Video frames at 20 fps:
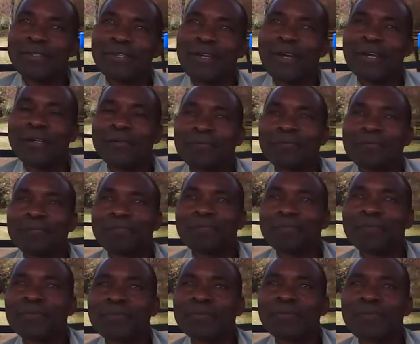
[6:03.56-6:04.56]
Yeah.
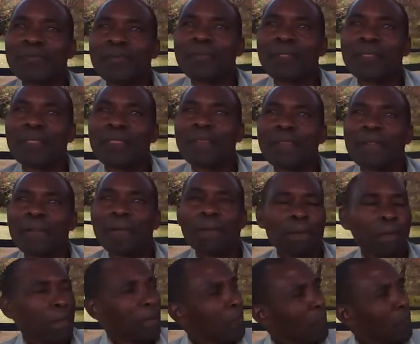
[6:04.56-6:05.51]
Um, yeah, go ahead.